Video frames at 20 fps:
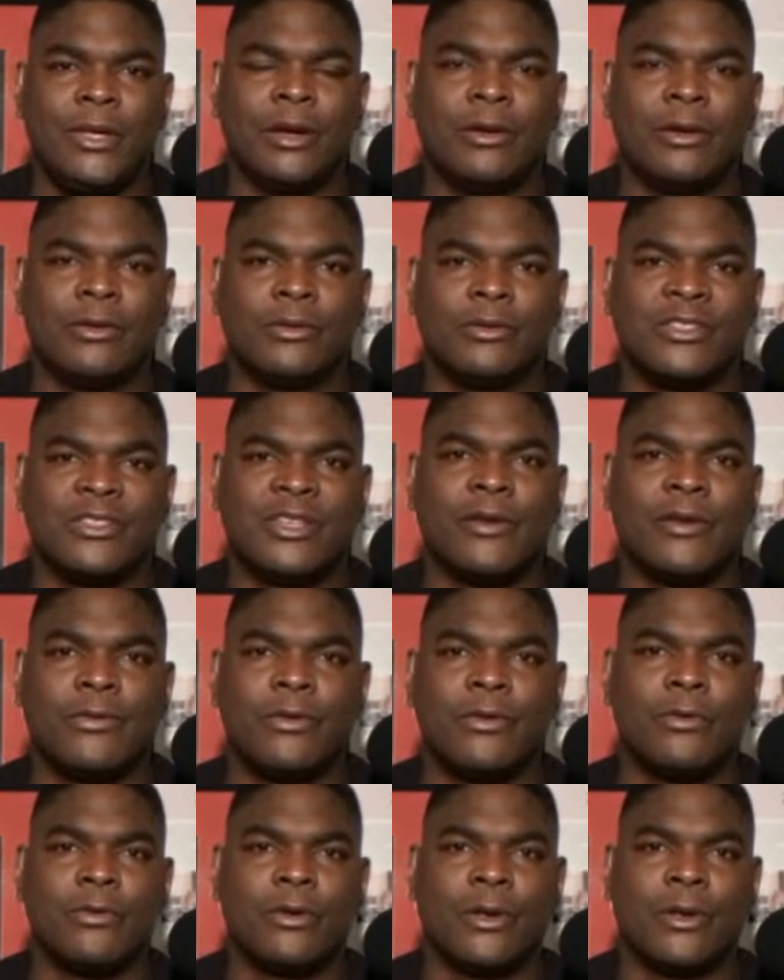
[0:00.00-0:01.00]

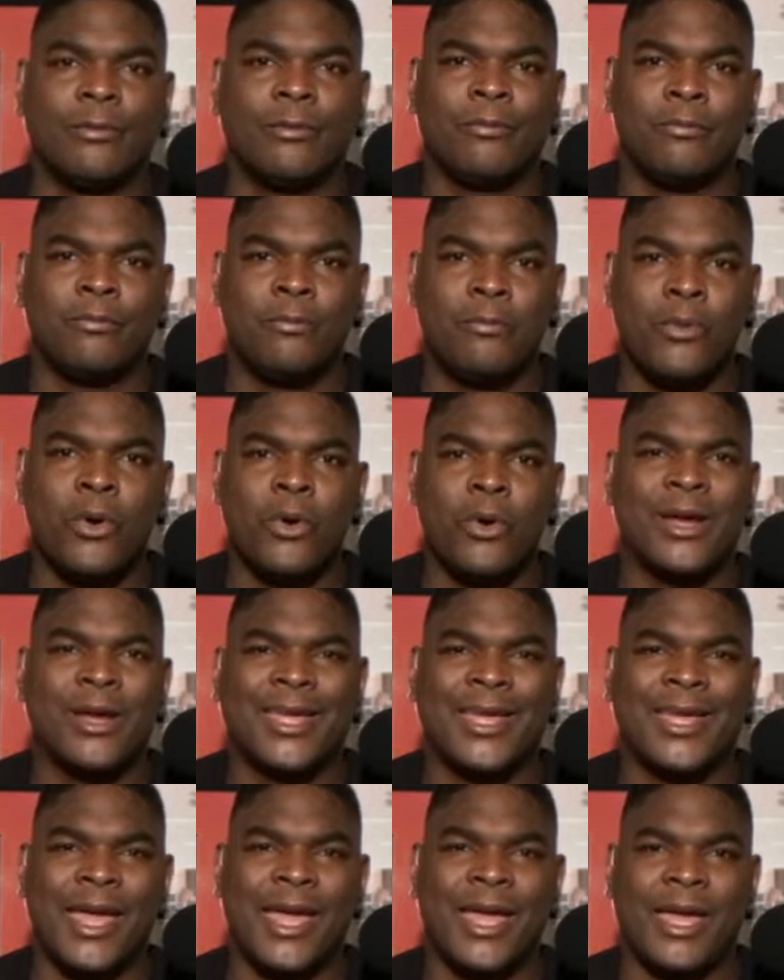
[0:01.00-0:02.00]
several more
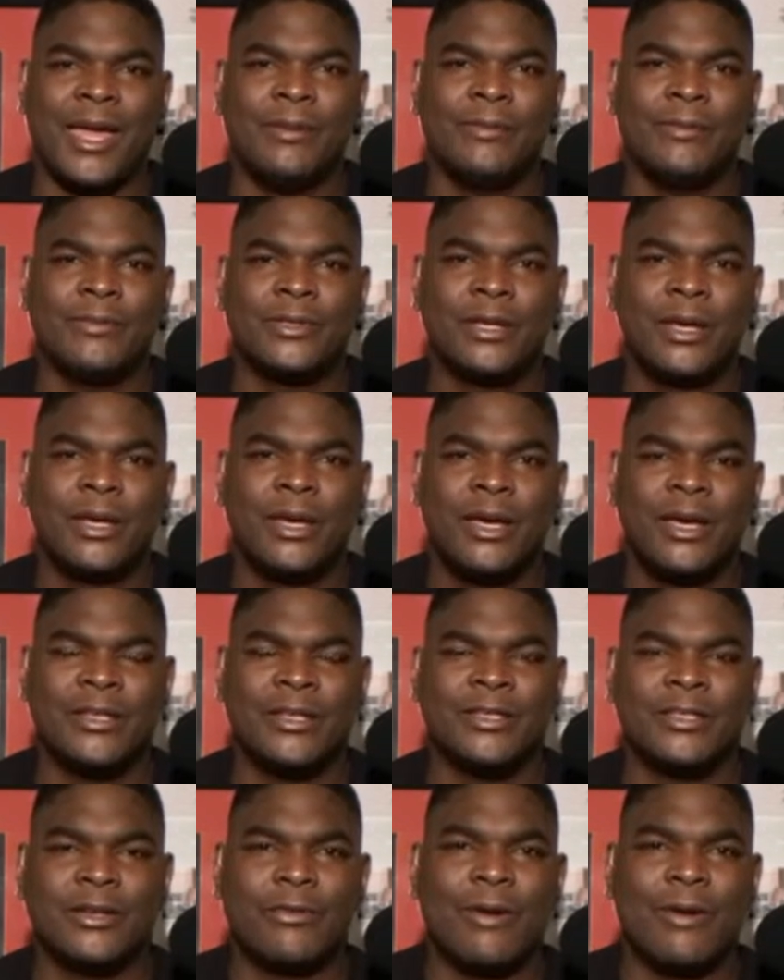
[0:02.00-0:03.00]
games,
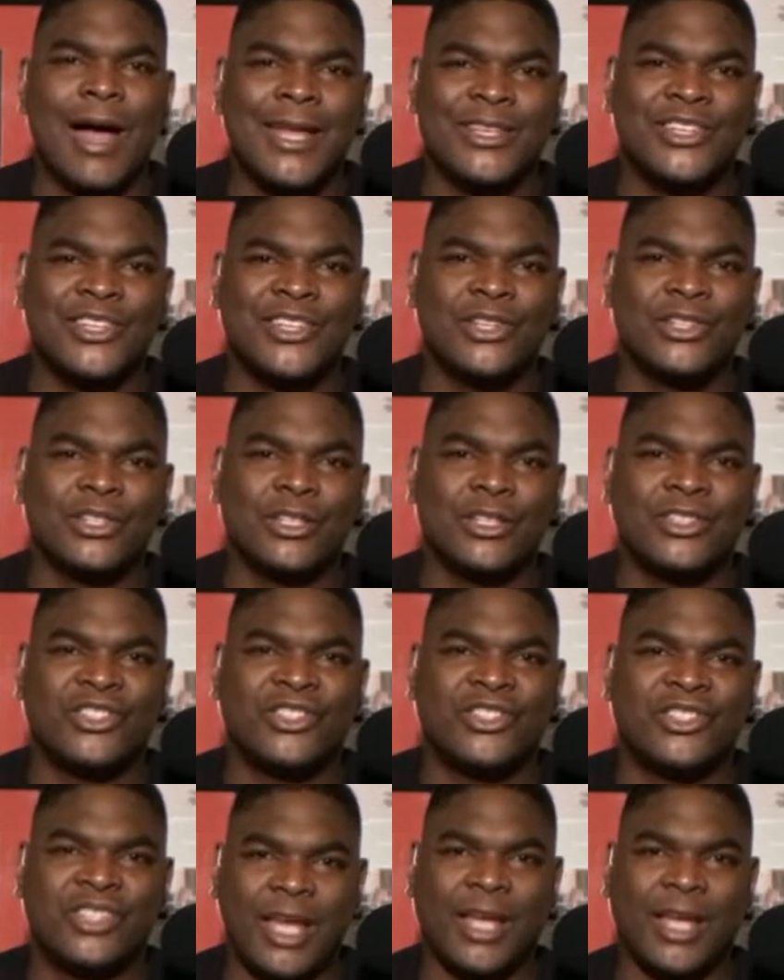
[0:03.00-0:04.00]
is it right just to
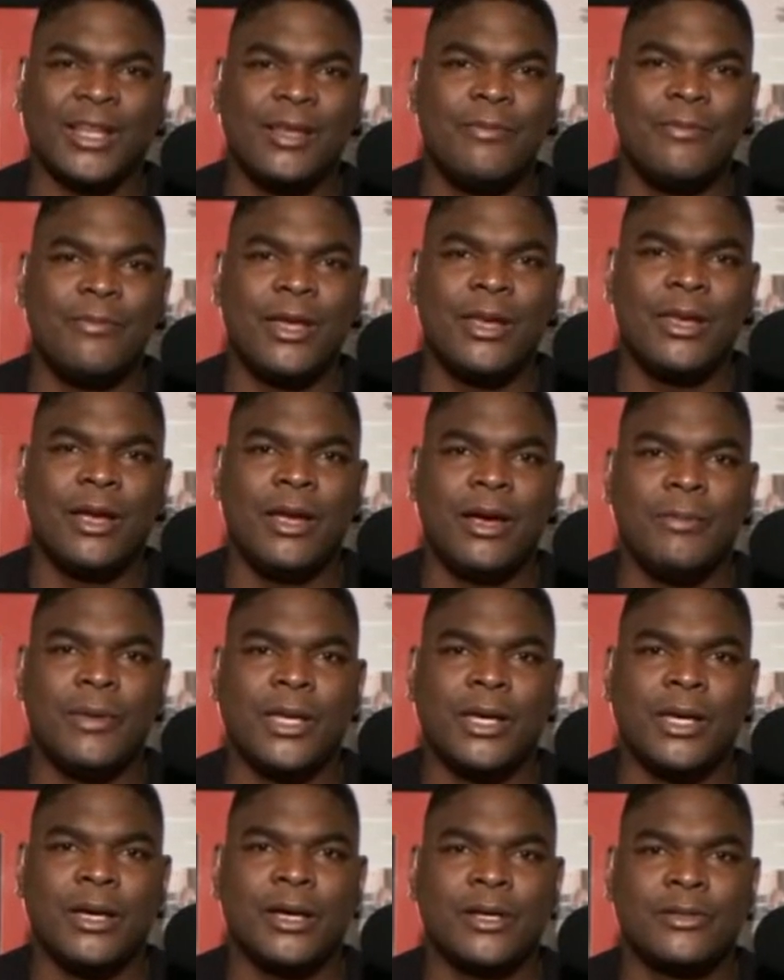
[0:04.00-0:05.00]
stick them in there
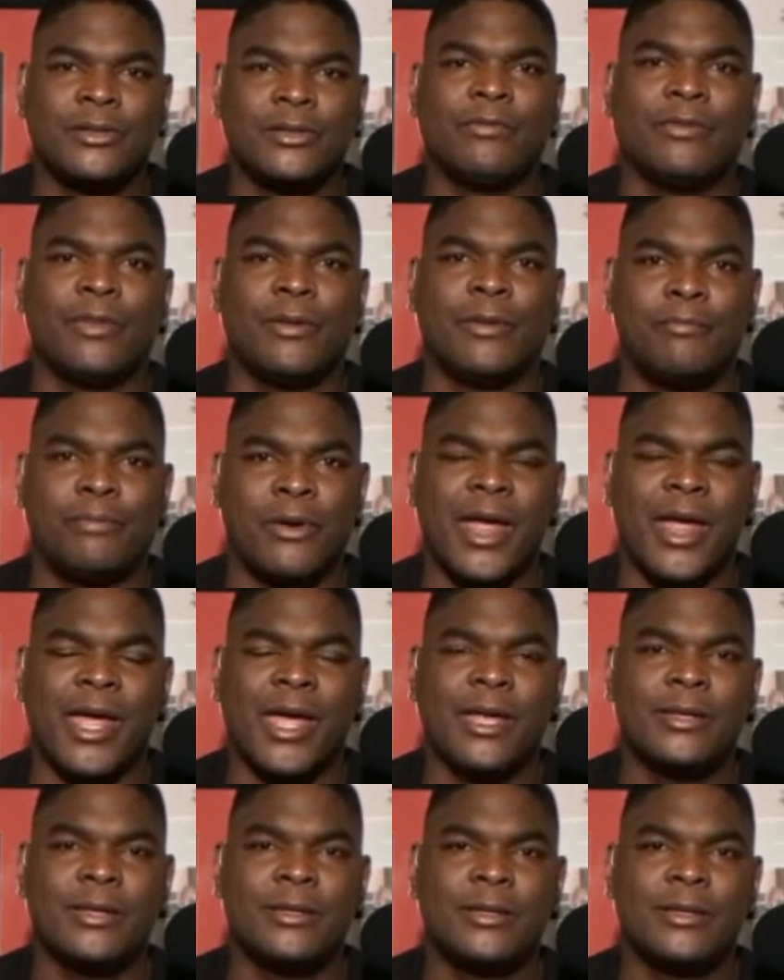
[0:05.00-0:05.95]
because of the brand?